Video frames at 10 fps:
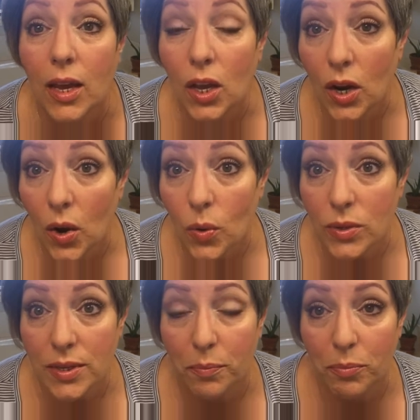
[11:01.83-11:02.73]
you know,
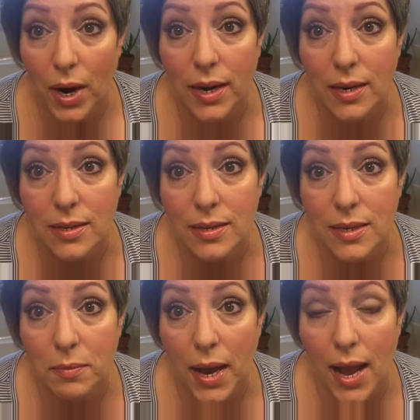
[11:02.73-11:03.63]
some brightness
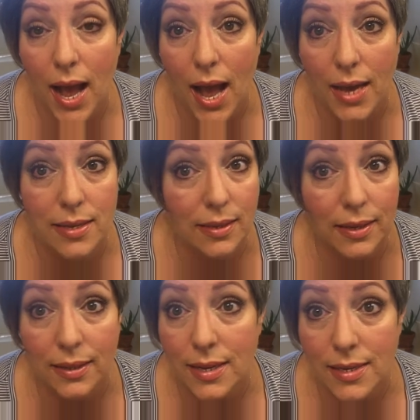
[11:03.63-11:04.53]
to my eyes.
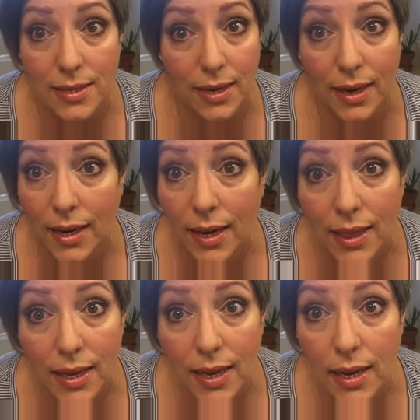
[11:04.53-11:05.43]
And listen,
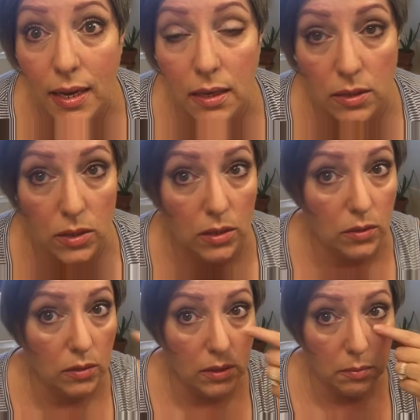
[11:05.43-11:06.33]
anything I can do
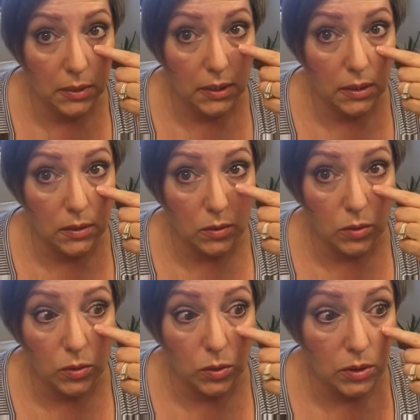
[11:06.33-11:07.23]
to make those
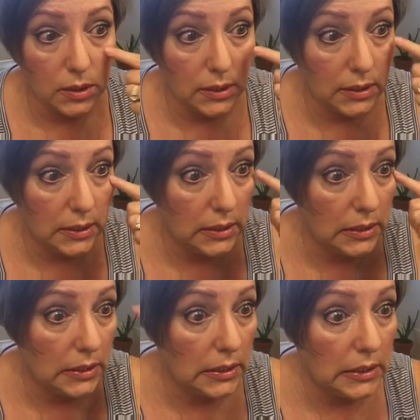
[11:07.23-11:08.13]
old eyes
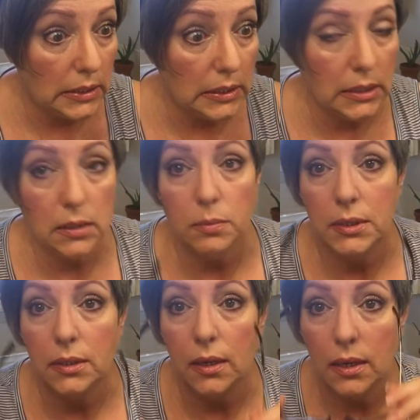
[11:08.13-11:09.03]
look a little
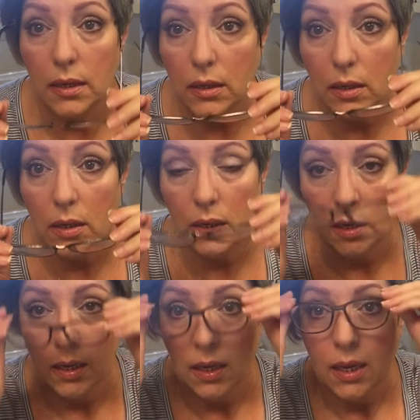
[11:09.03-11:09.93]
bit younger,
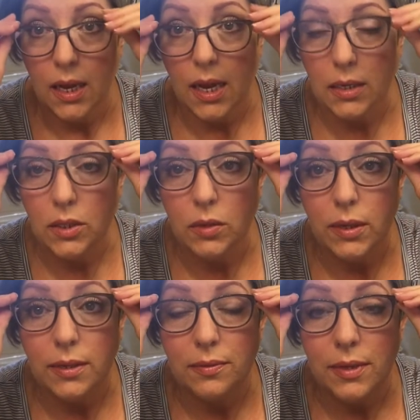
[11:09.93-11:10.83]
I'll do
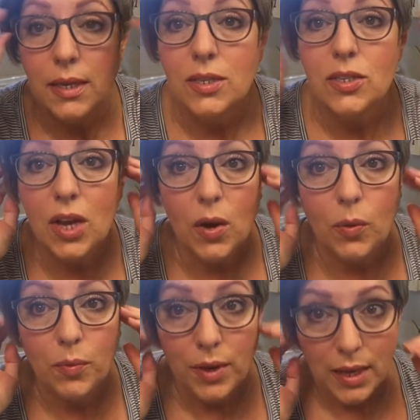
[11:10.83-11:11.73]
it. So
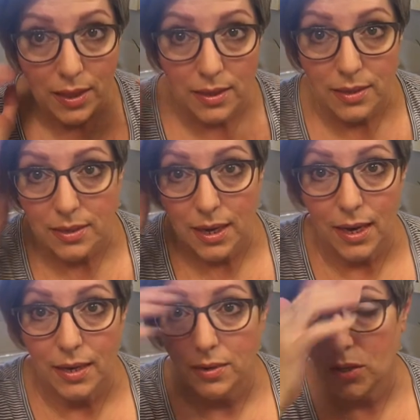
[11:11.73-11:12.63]
this is
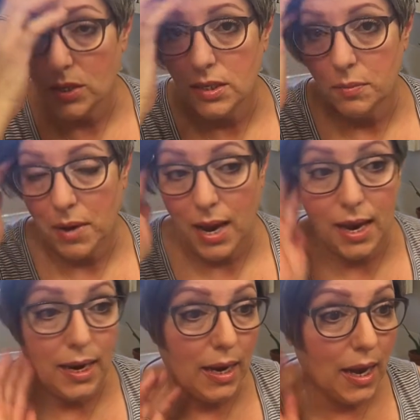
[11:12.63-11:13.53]
kind of just
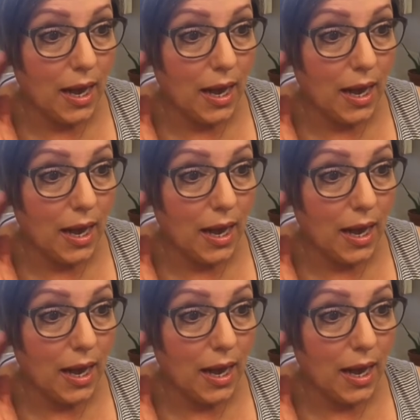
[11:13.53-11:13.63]
my